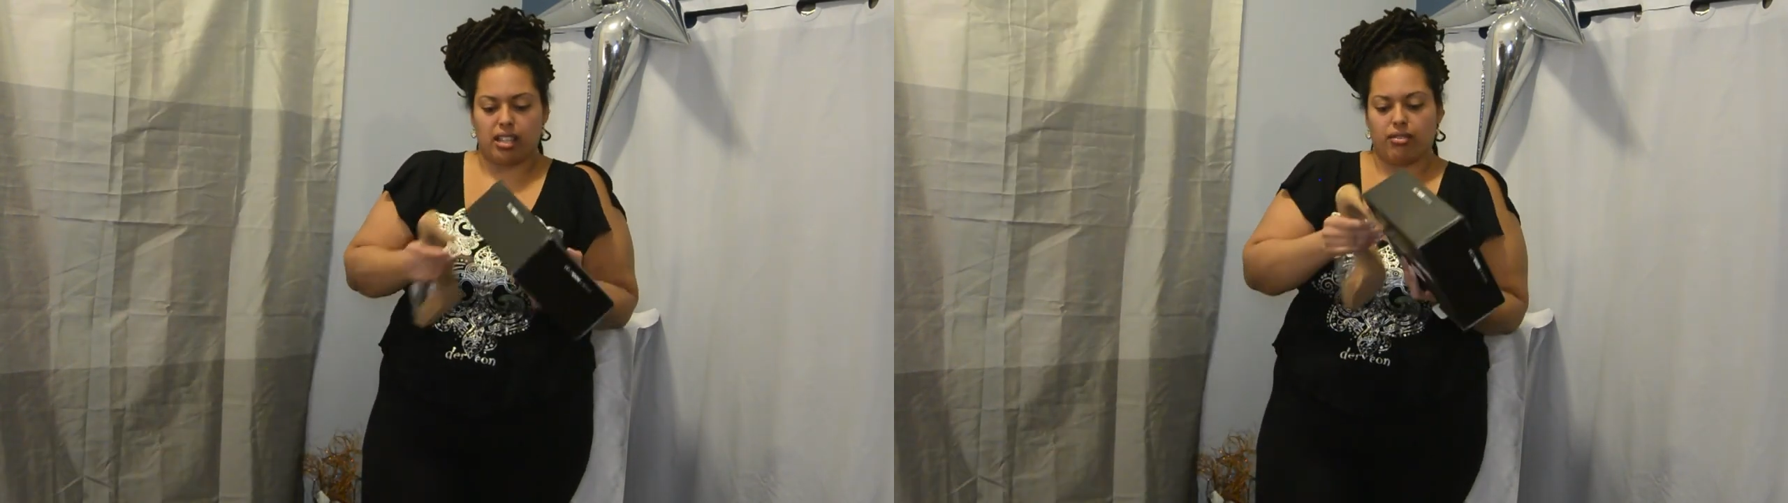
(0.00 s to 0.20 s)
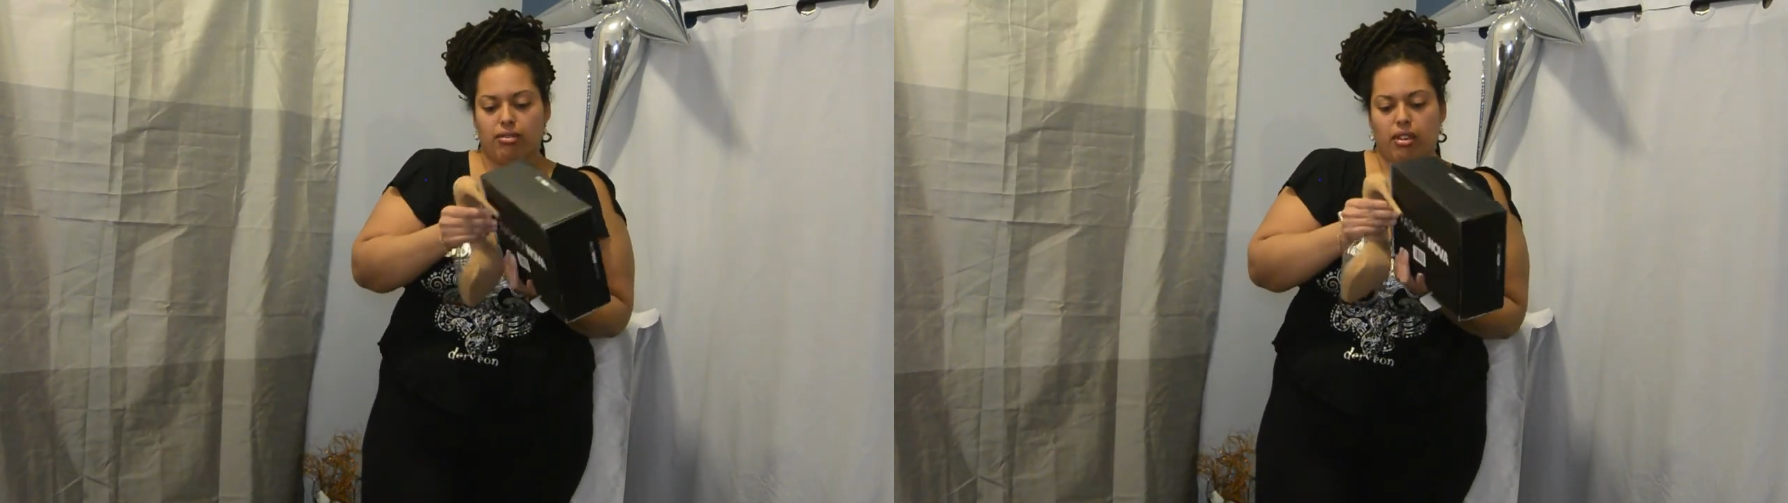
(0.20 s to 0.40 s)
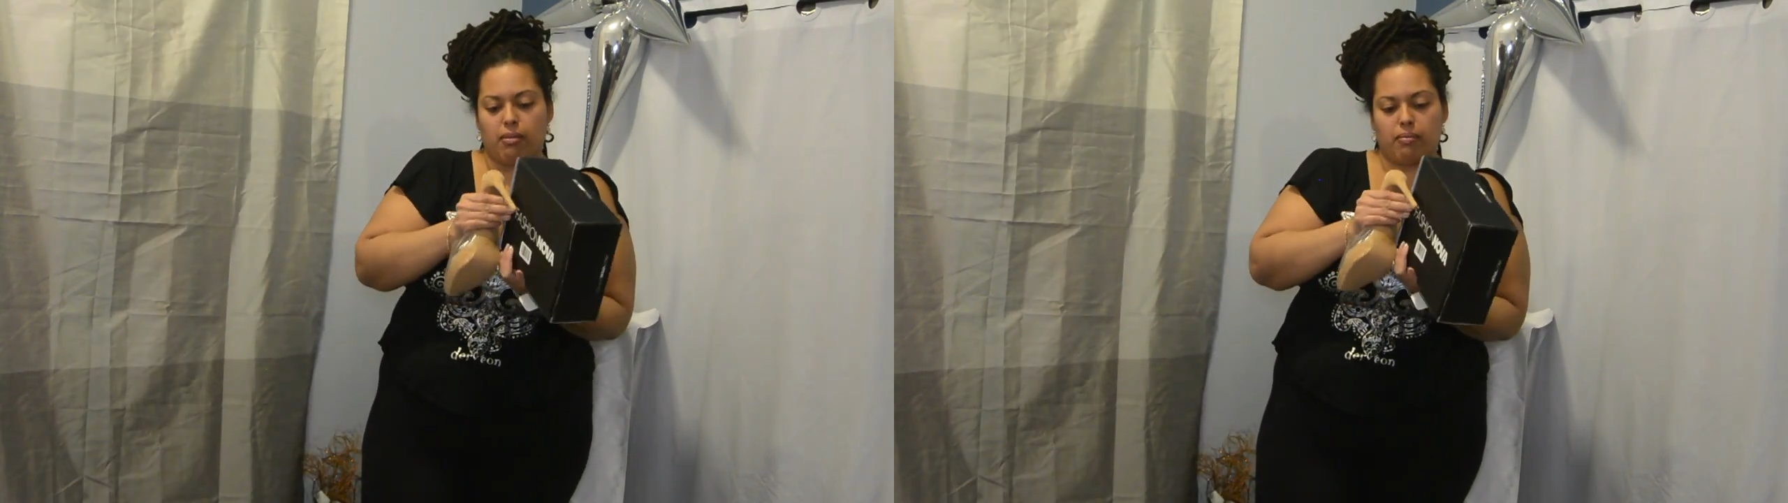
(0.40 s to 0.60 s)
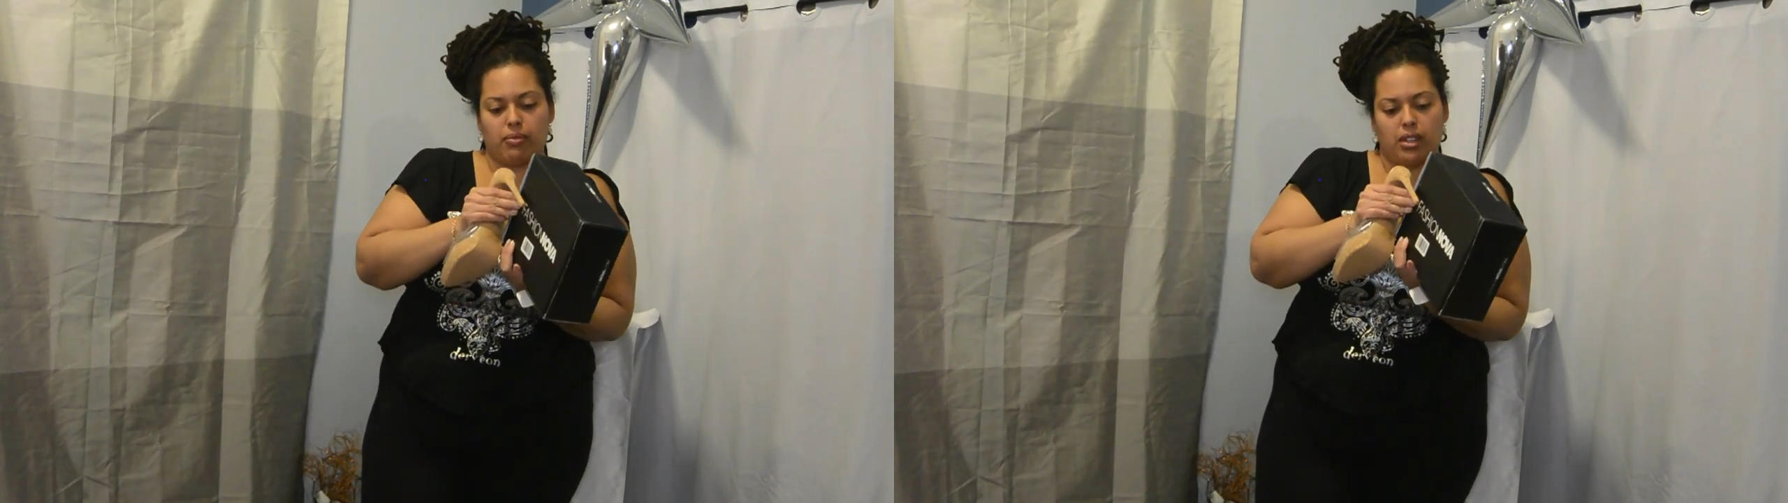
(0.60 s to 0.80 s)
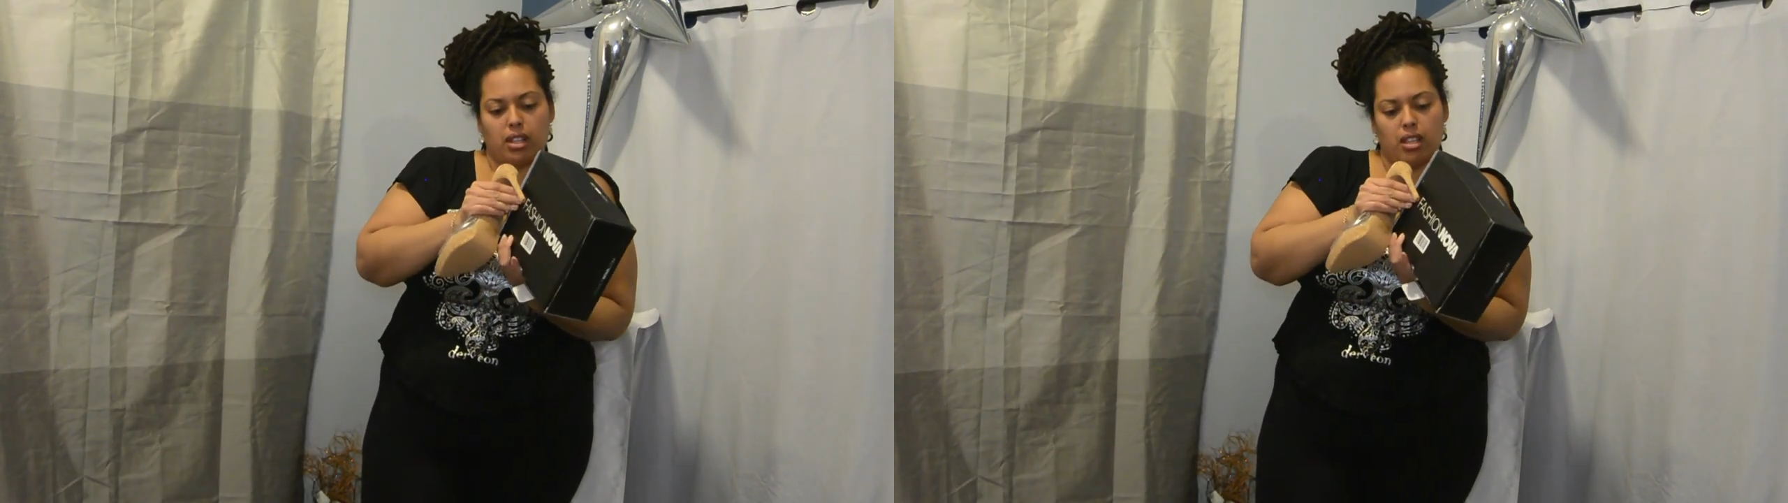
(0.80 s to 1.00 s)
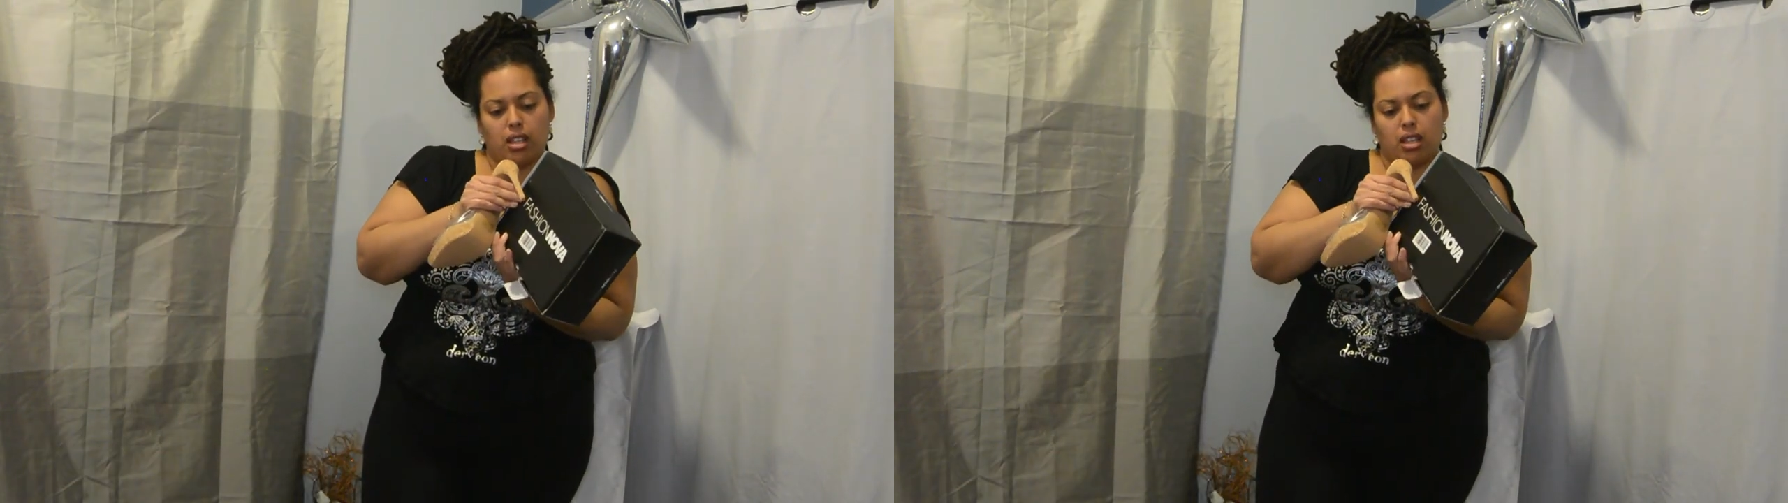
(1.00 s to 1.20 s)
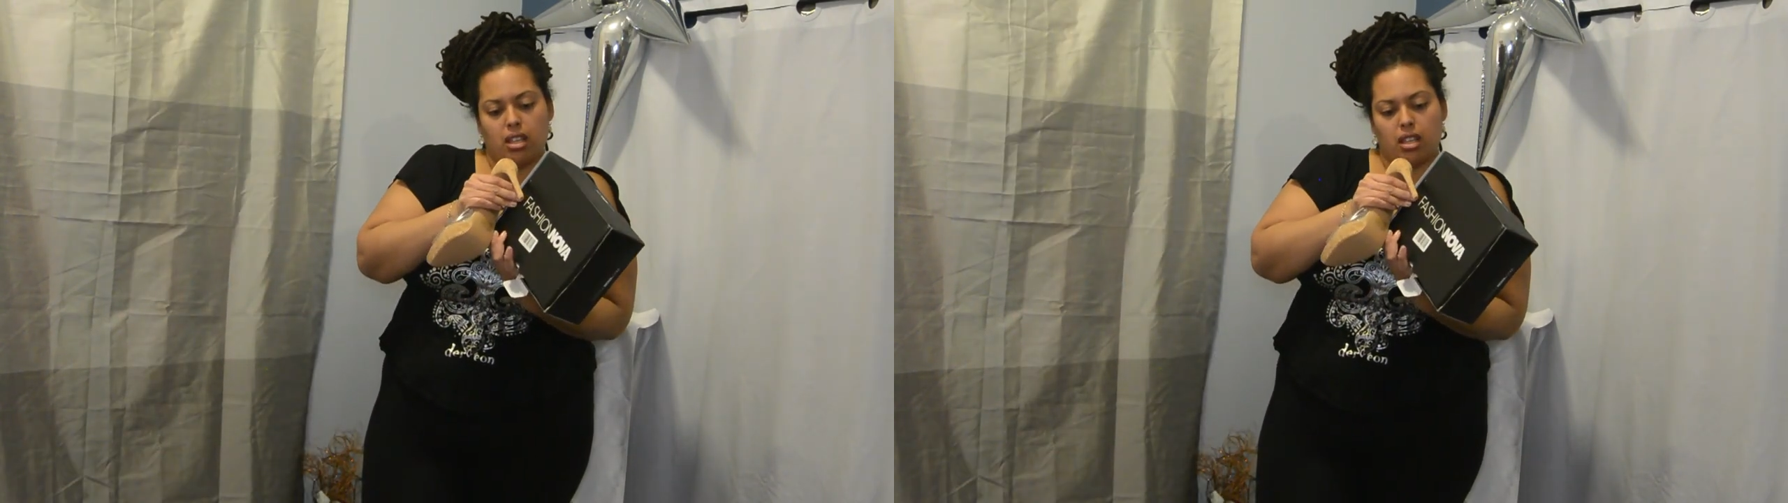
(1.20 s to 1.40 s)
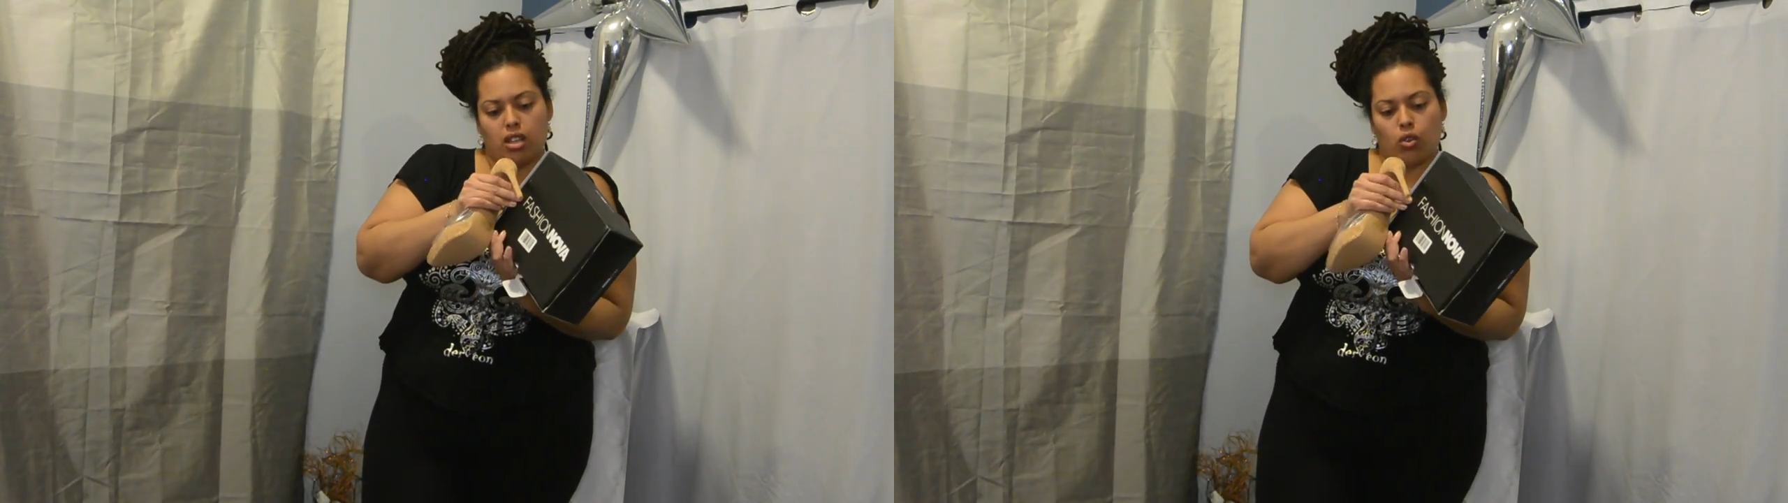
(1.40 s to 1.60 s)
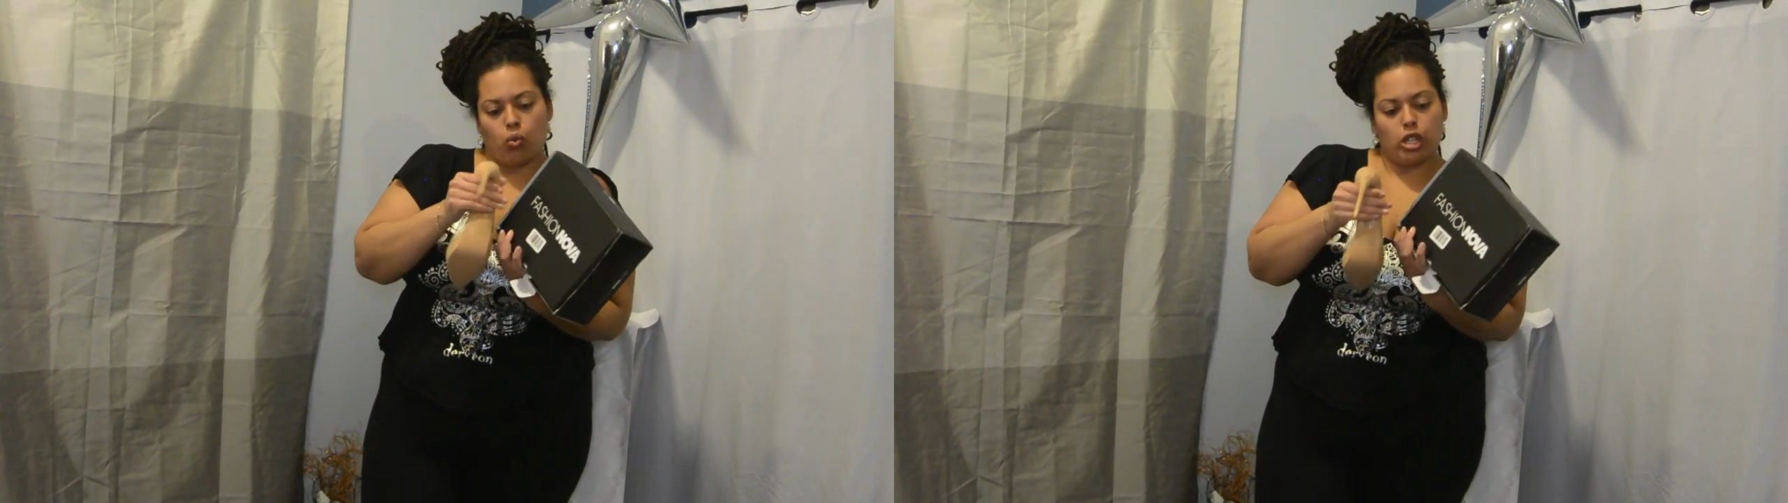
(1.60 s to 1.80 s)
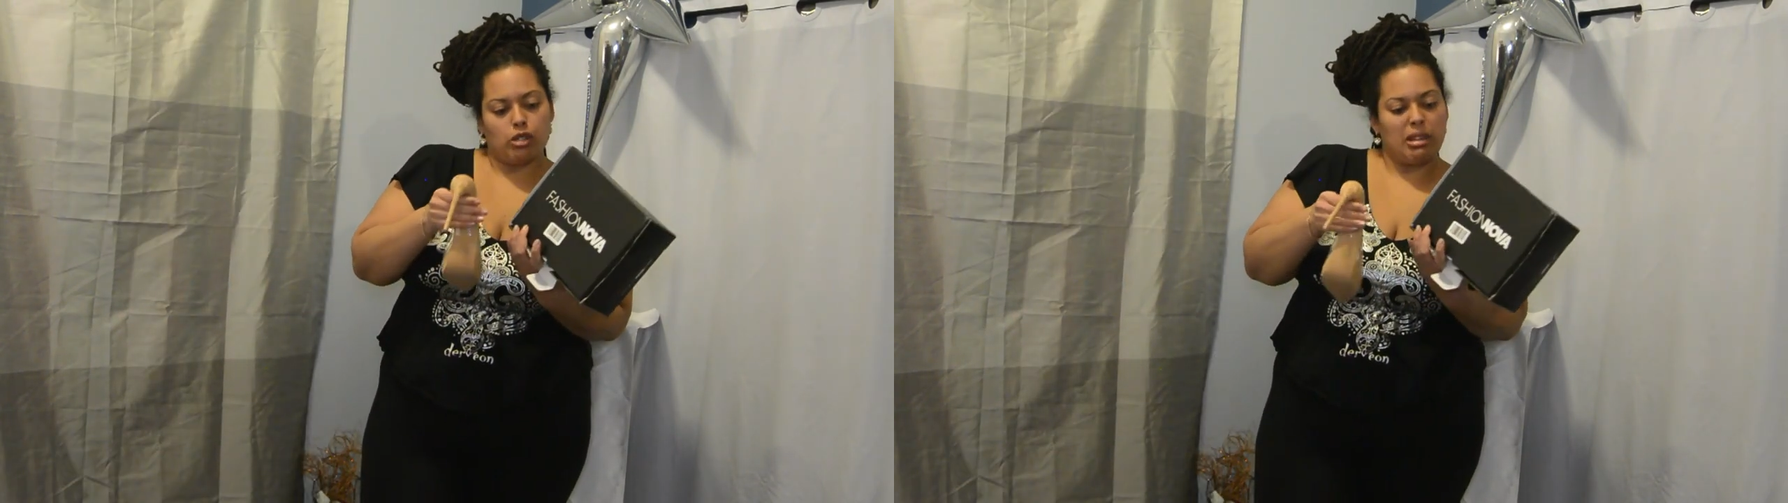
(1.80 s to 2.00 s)
frame.
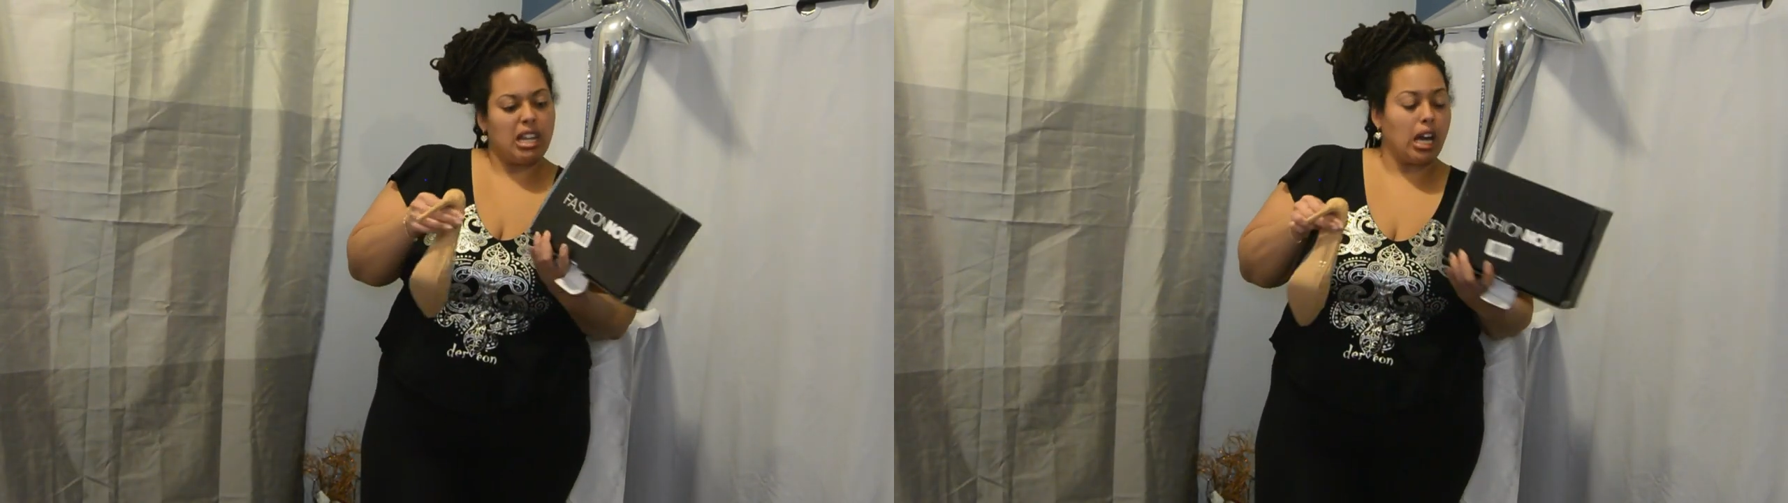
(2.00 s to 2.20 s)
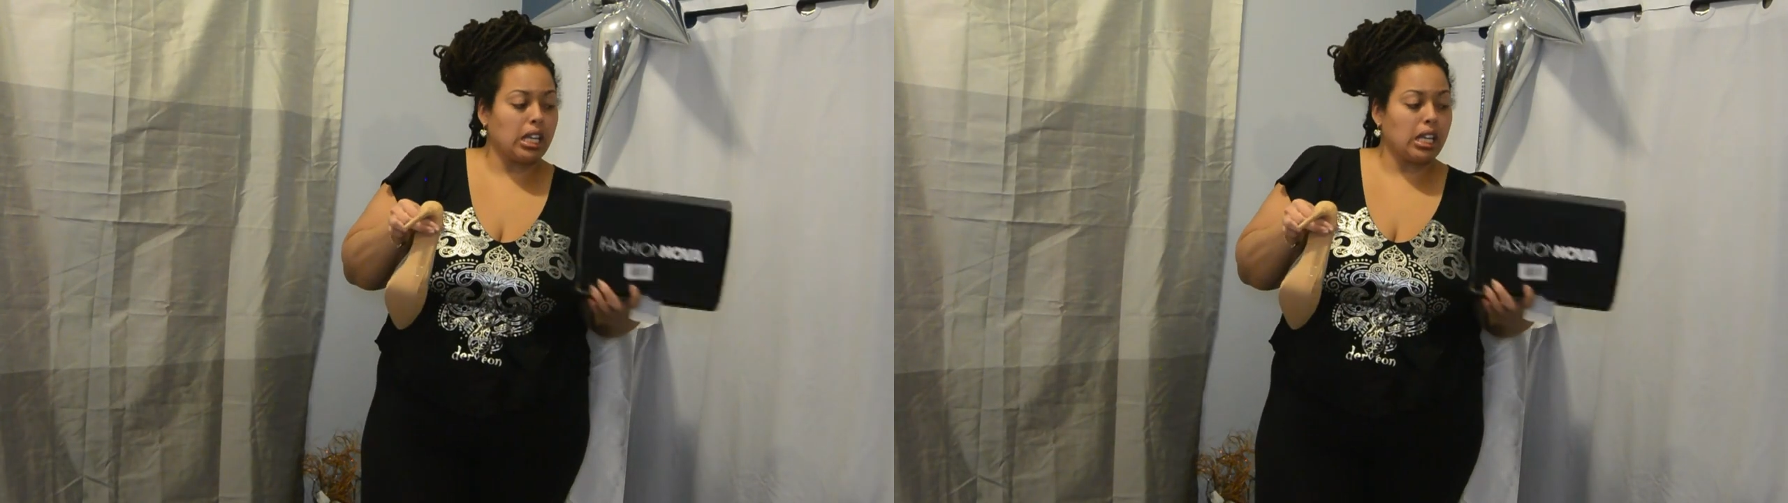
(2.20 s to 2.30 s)
Wish me luck